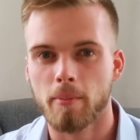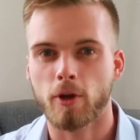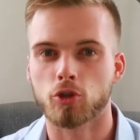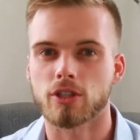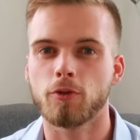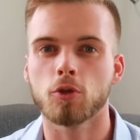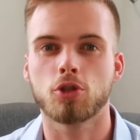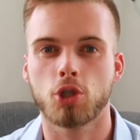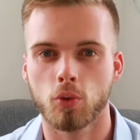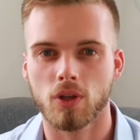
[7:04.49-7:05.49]
because if you
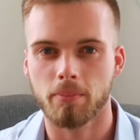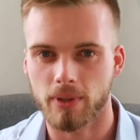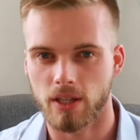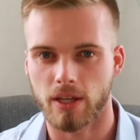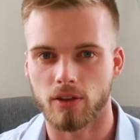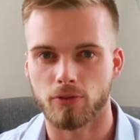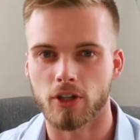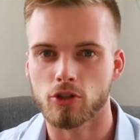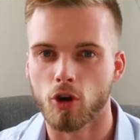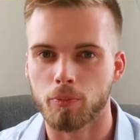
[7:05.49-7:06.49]
truly believe
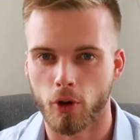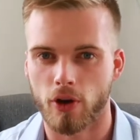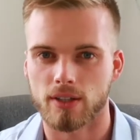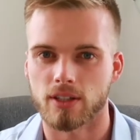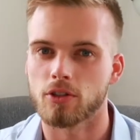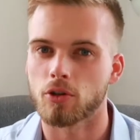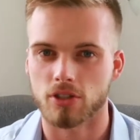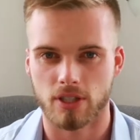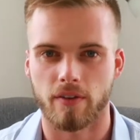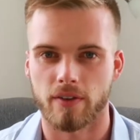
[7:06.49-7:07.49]
in your product, in your
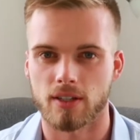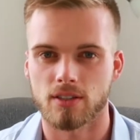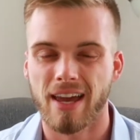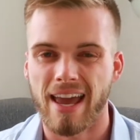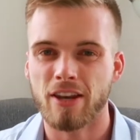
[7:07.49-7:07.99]
service,